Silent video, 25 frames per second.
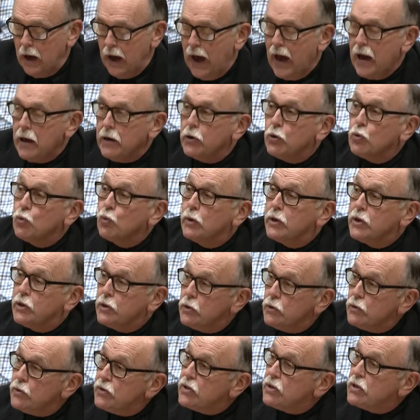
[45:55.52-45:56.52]
and to
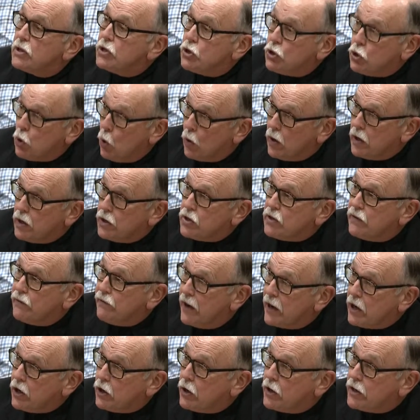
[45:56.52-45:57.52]
reduce the shortage of
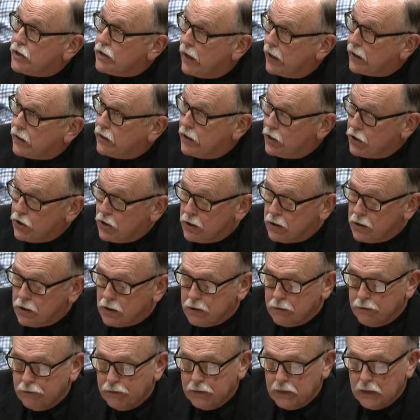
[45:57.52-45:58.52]
veterinary
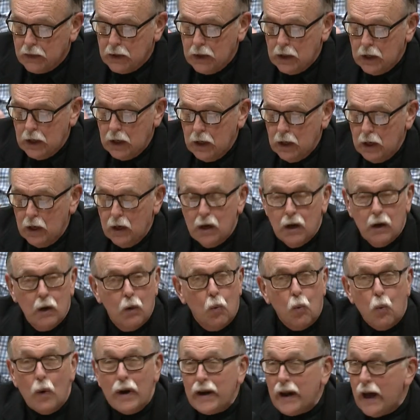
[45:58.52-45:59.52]
technicians.
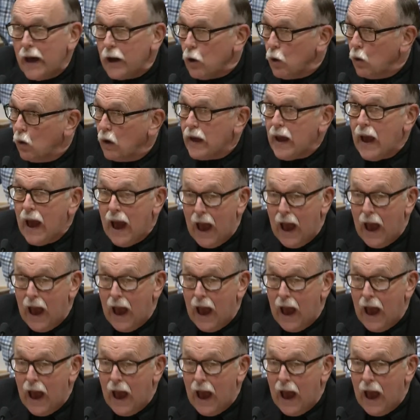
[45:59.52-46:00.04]
We not only